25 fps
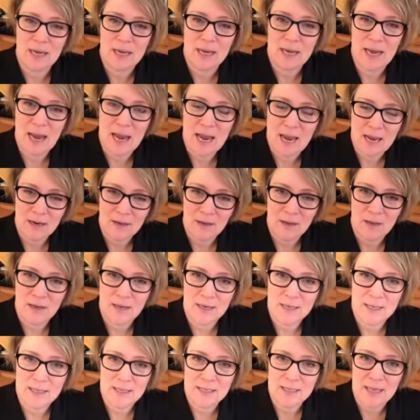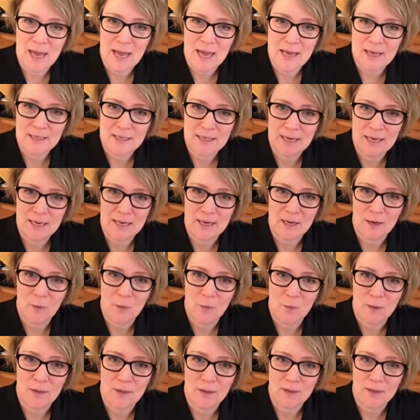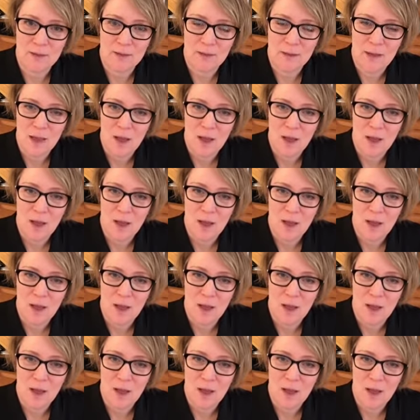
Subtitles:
analyze that data with